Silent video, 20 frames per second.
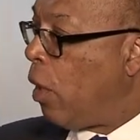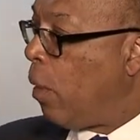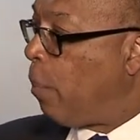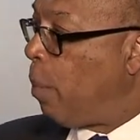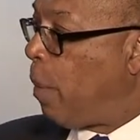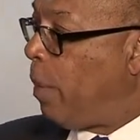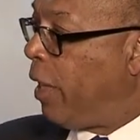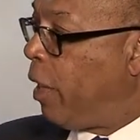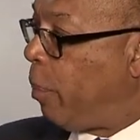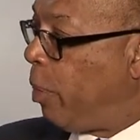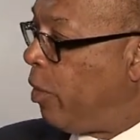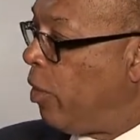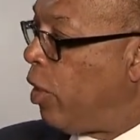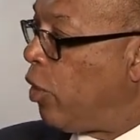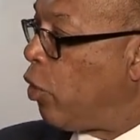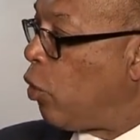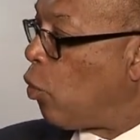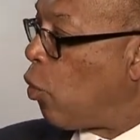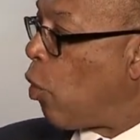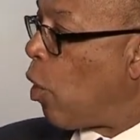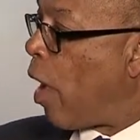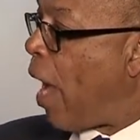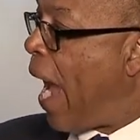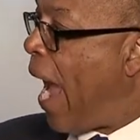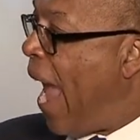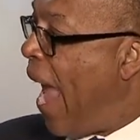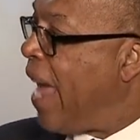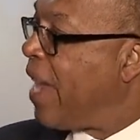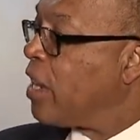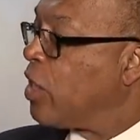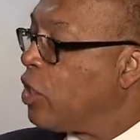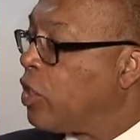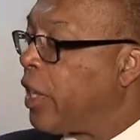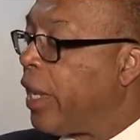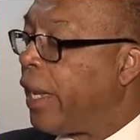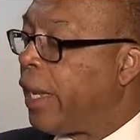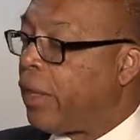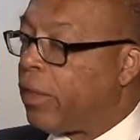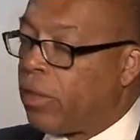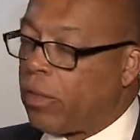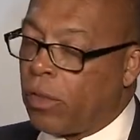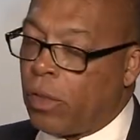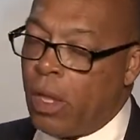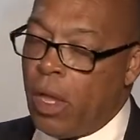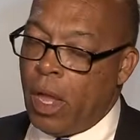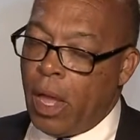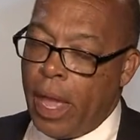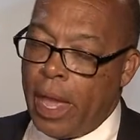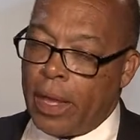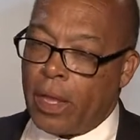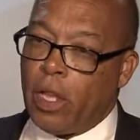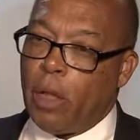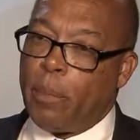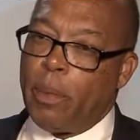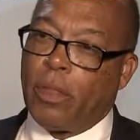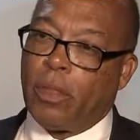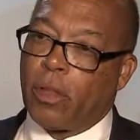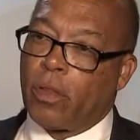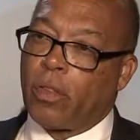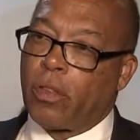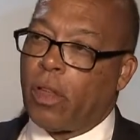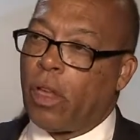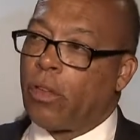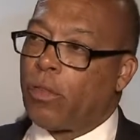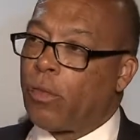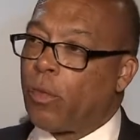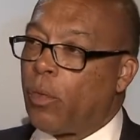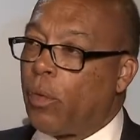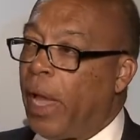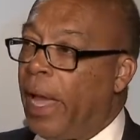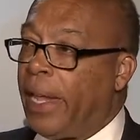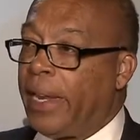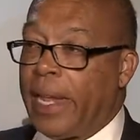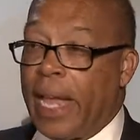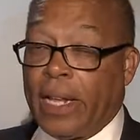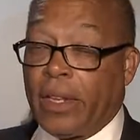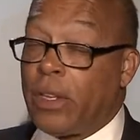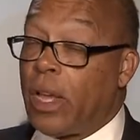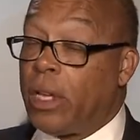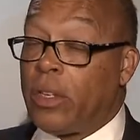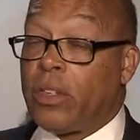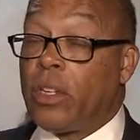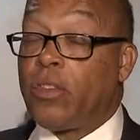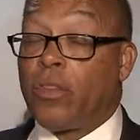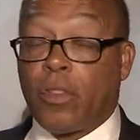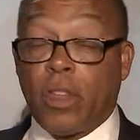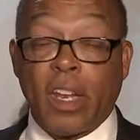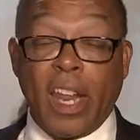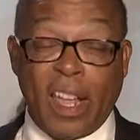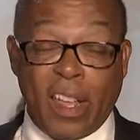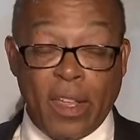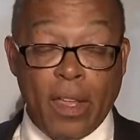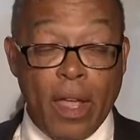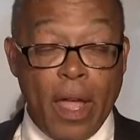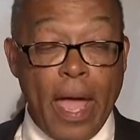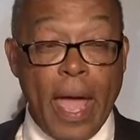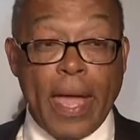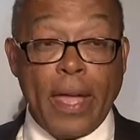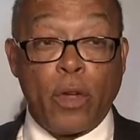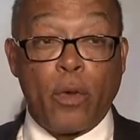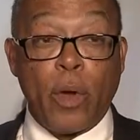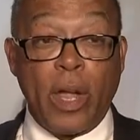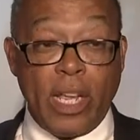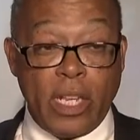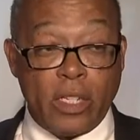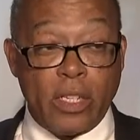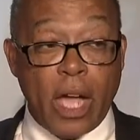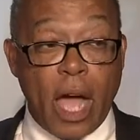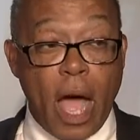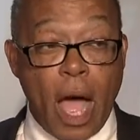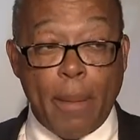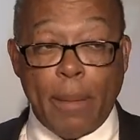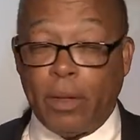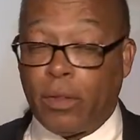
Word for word: put me in a position where I had a chance and could be successful and, and, and just did a, a great job.